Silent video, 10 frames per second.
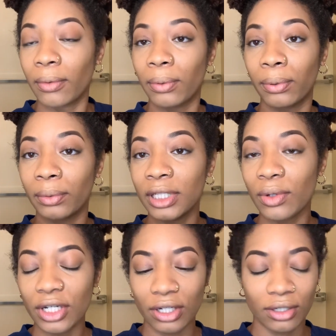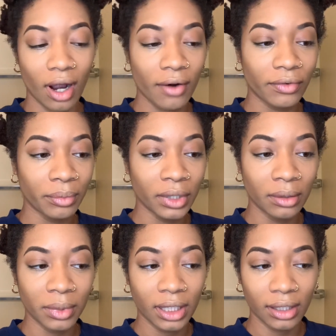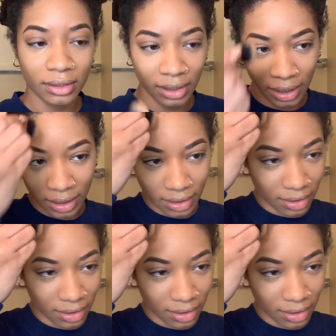This question is hard for me because like